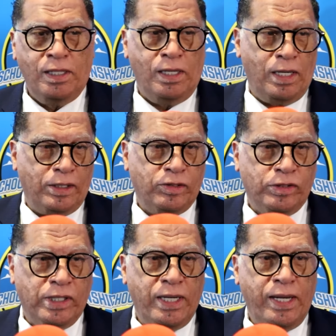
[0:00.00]

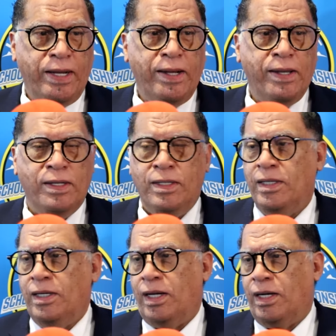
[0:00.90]
Today
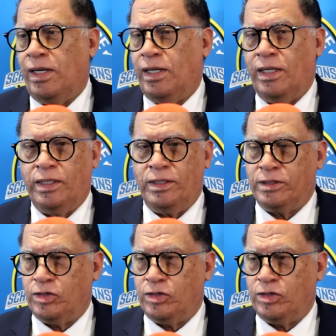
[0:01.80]
is